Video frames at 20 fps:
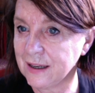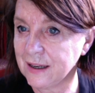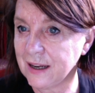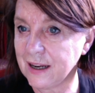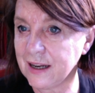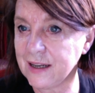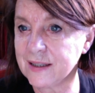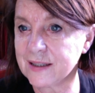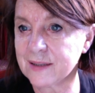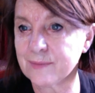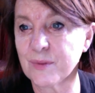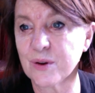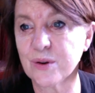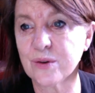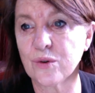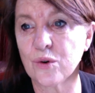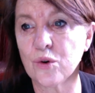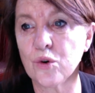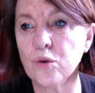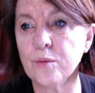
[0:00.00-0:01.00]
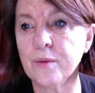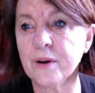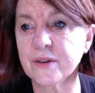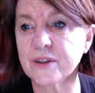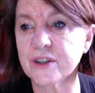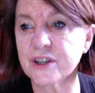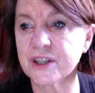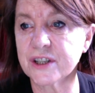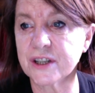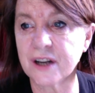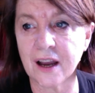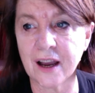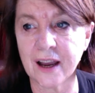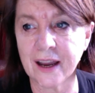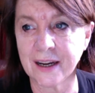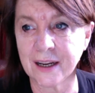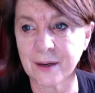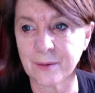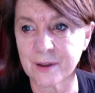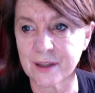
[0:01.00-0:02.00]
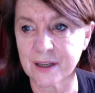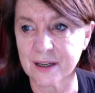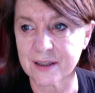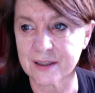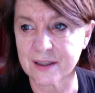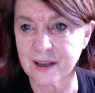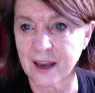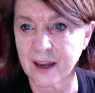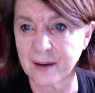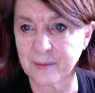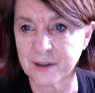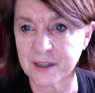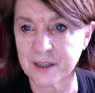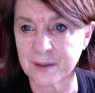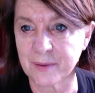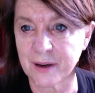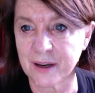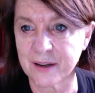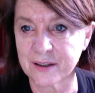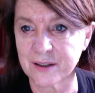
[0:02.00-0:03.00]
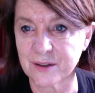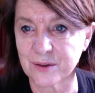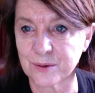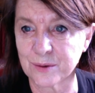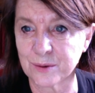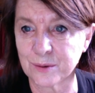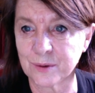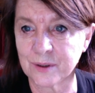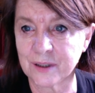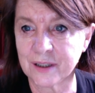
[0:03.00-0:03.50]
He's mo- almost shining with excitement about it all.